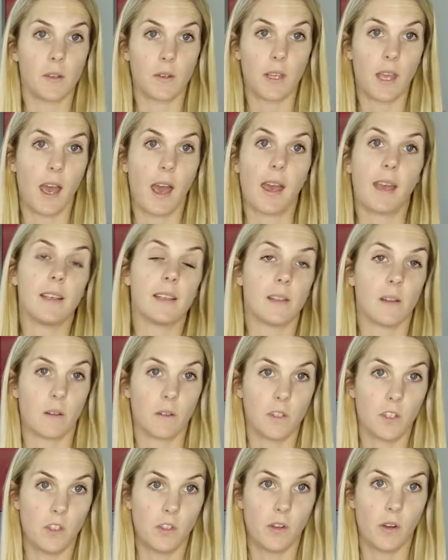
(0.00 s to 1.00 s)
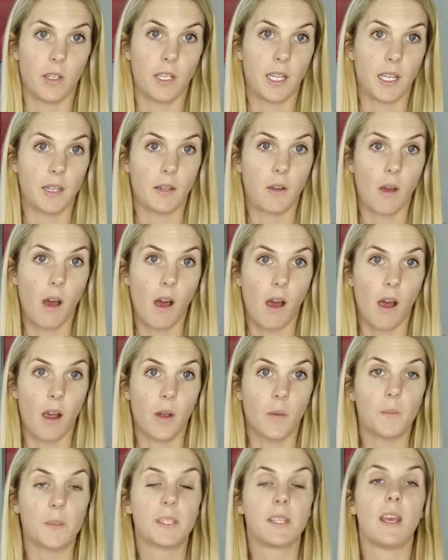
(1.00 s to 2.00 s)
okay as long as you don't eat
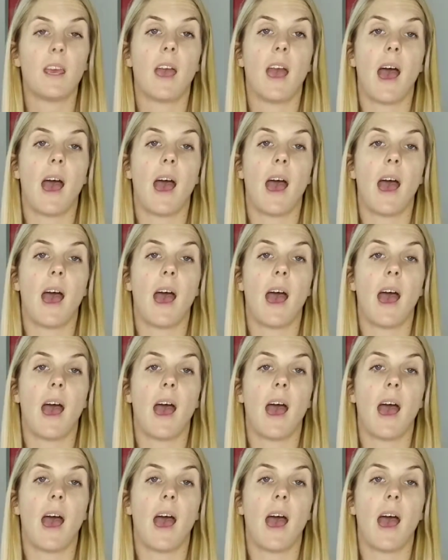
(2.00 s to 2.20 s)
carbs,